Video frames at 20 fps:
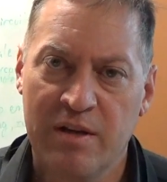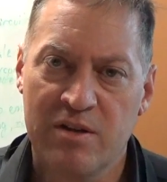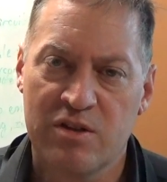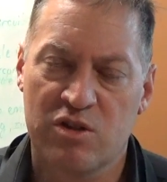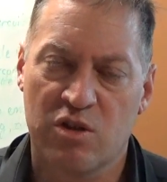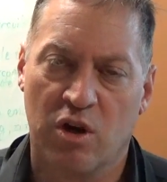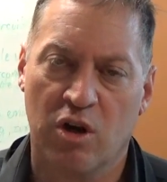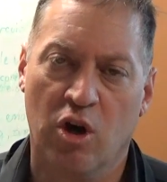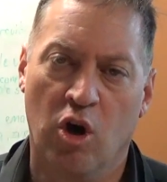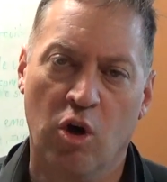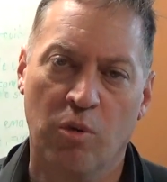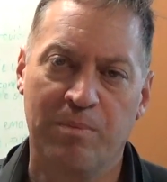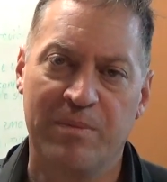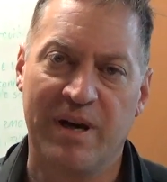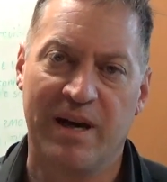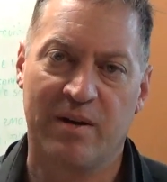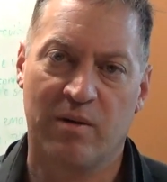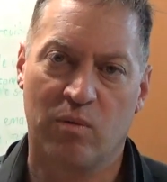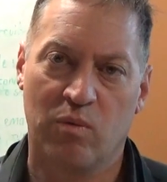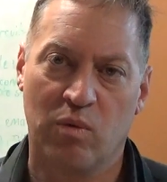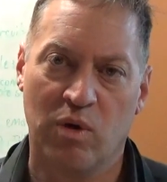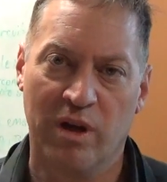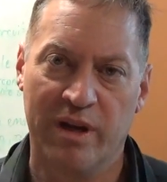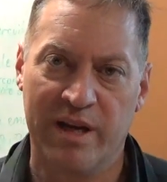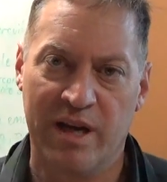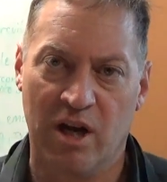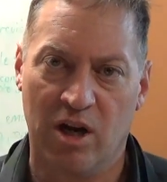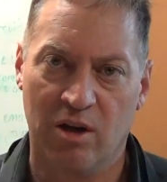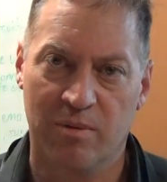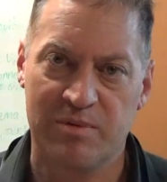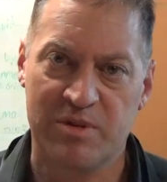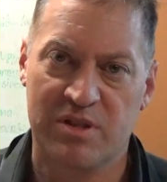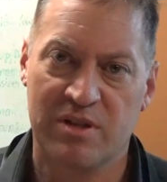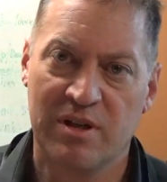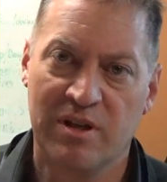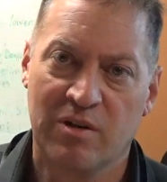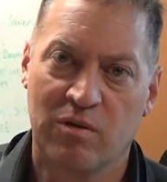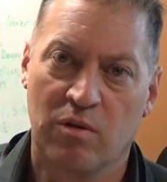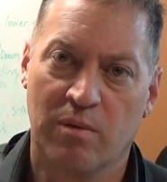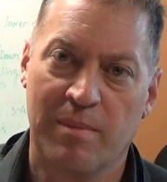So I hope that really
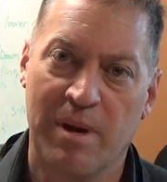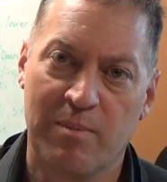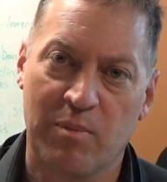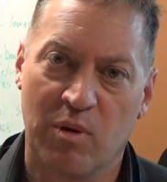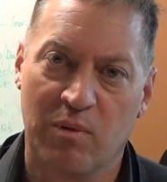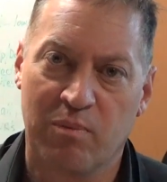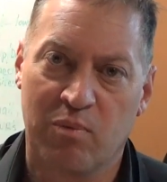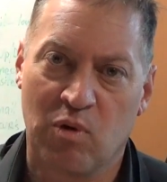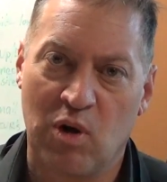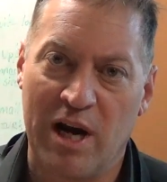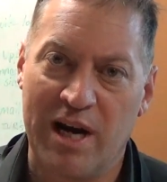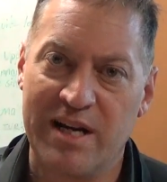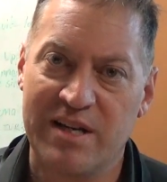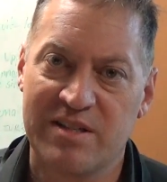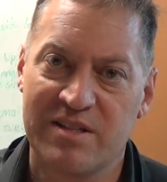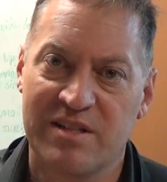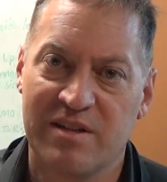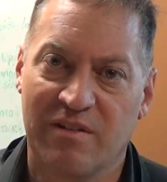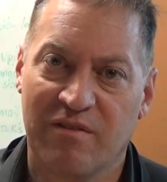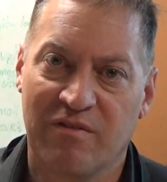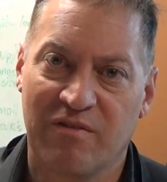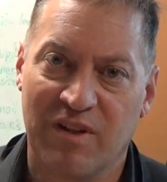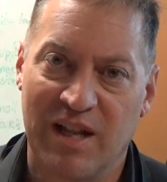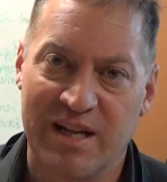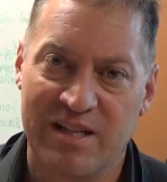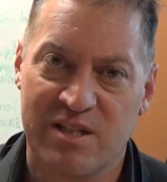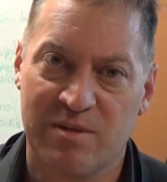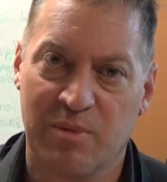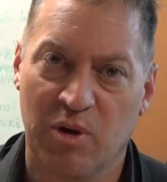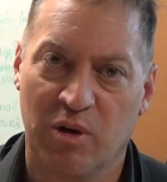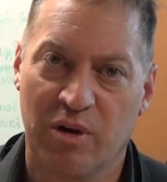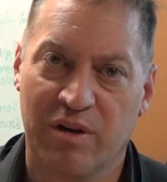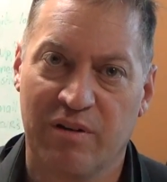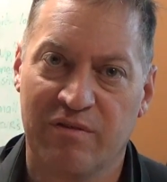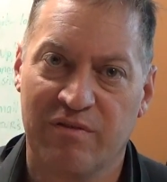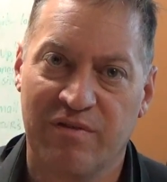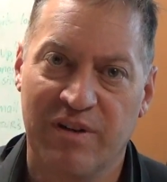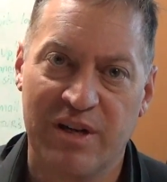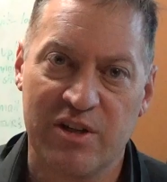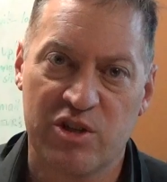helps. Remember, price, flexibility,
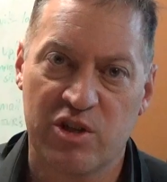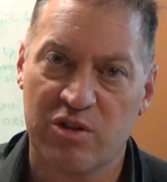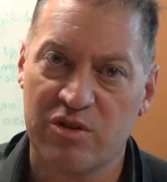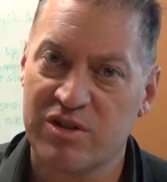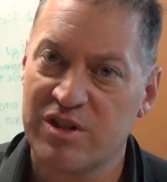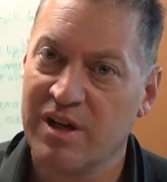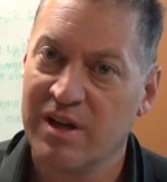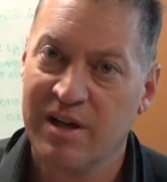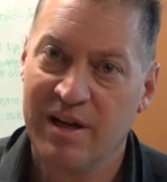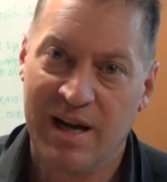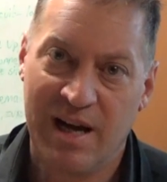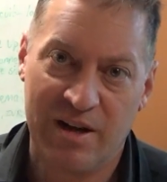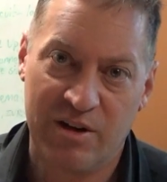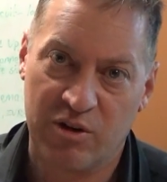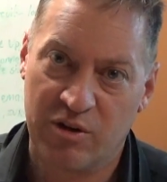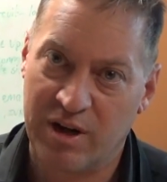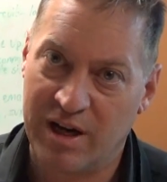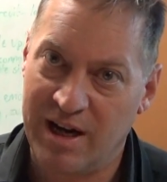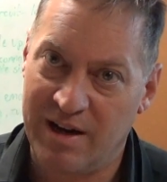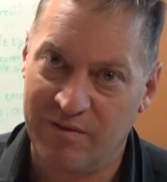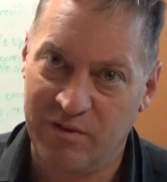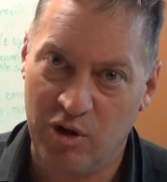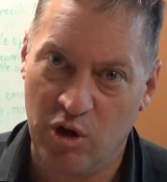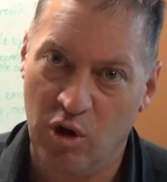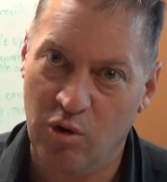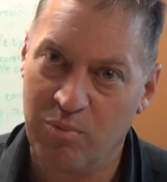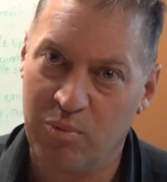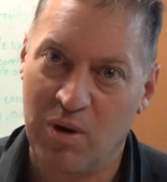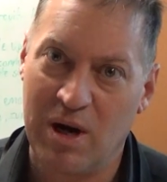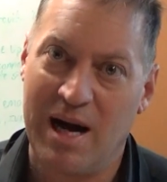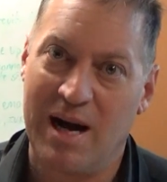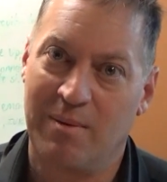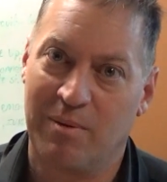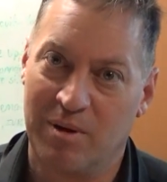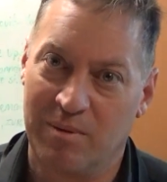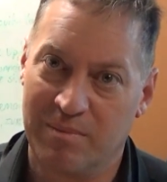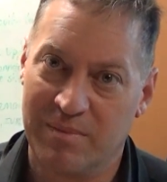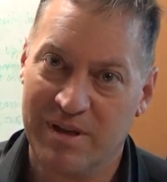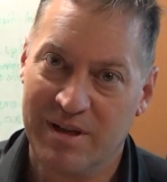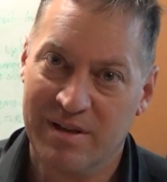and features, and you're going to have no
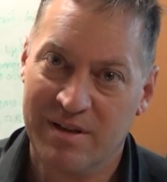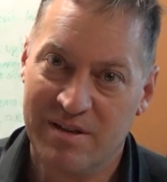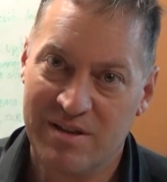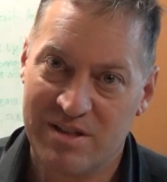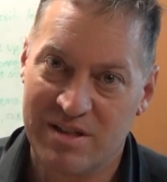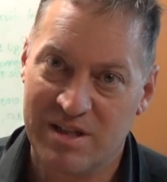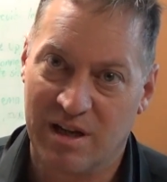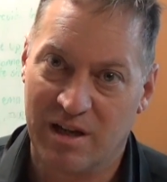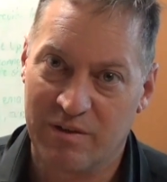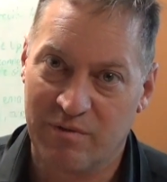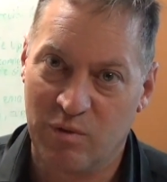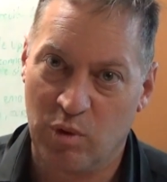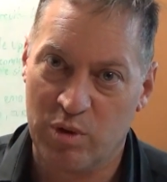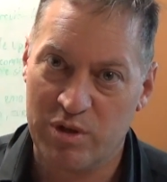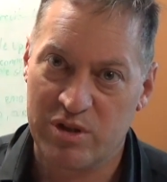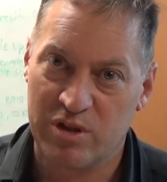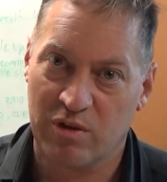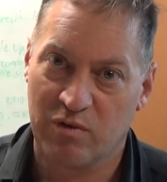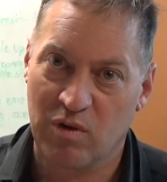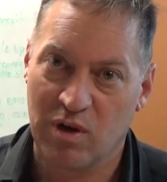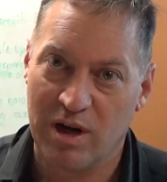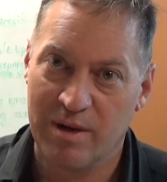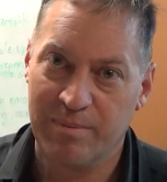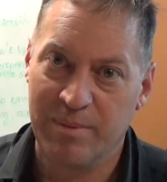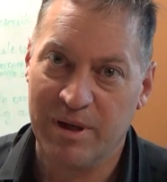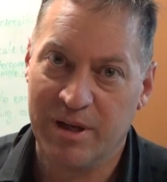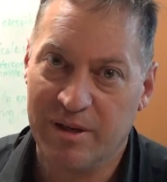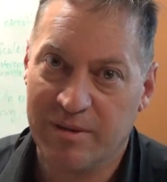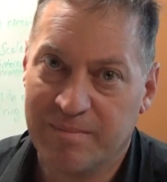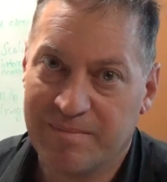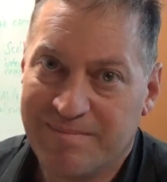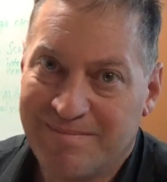problem selling voice over IP.